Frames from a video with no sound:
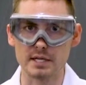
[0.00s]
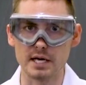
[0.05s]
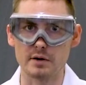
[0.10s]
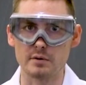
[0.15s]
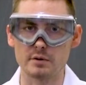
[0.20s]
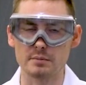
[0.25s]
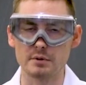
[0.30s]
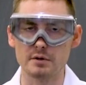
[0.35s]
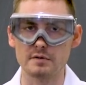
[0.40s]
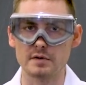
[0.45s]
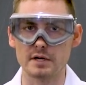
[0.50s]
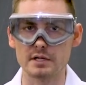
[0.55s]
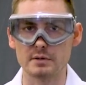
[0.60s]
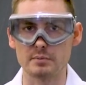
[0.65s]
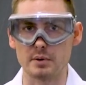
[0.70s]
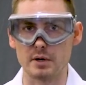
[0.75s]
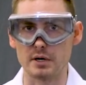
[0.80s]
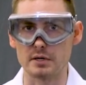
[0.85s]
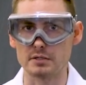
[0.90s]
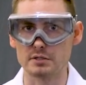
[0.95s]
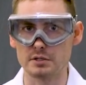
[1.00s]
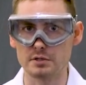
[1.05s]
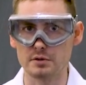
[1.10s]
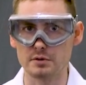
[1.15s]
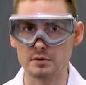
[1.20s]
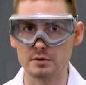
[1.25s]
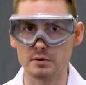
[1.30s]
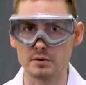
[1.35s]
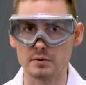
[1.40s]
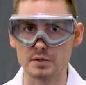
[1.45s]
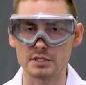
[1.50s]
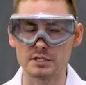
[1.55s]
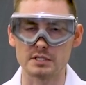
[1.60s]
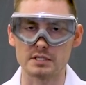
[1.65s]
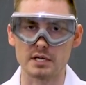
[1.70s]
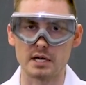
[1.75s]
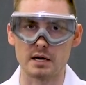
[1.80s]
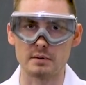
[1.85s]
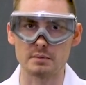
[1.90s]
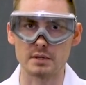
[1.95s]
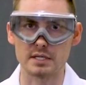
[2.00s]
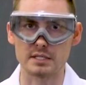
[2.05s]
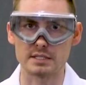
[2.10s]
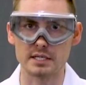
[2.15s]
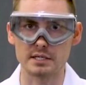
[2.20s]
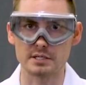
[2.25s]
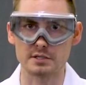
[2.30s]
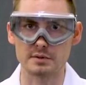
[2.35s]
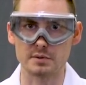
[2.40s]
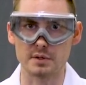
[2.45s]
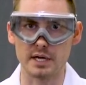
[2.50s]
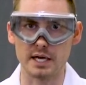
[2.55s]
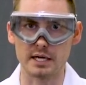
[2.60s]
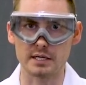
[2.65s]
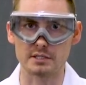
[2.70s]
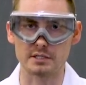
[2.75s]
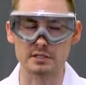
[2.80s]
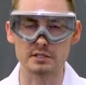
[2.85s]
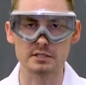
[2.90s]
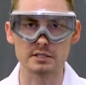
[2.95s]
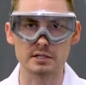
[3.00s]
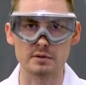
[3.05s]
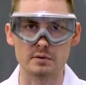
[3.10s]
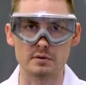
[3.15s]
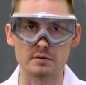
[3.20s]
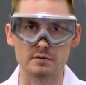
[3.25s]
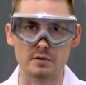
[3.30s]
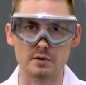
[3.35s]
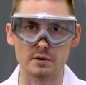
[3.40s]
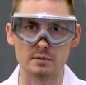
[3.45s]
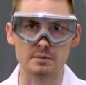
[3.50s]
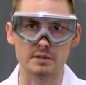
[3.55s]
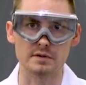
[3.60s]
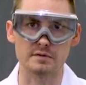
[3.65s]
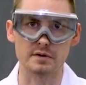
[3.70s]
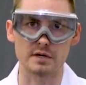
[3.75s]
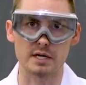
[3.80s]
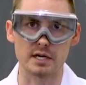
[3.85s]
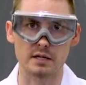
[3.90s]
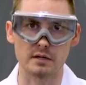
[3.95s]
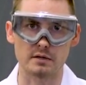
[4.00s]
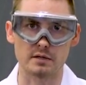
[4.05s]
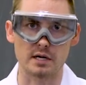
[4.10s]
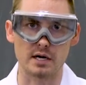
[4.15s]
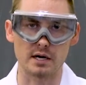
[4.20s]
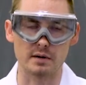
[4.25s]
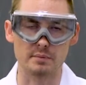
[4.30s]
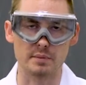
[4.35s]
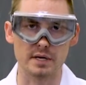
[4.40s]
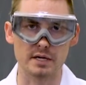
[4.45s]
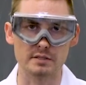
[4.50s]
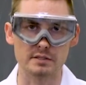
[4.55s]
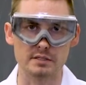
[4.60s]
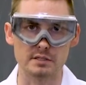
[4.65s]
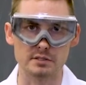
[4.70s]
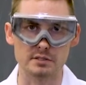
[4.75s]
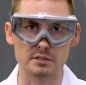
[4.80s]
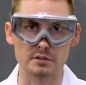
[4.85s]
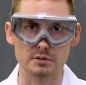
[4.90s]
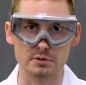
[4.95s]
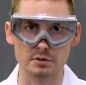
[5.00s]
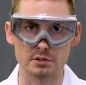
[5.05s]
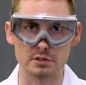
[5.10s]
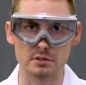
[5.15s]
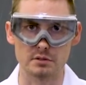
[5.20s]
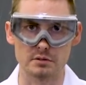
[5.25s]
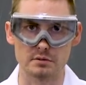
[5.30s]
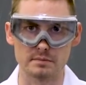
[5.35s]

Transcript: Now we'll move on to part 2, which is complexation reactions that will form different colored compounds in solution.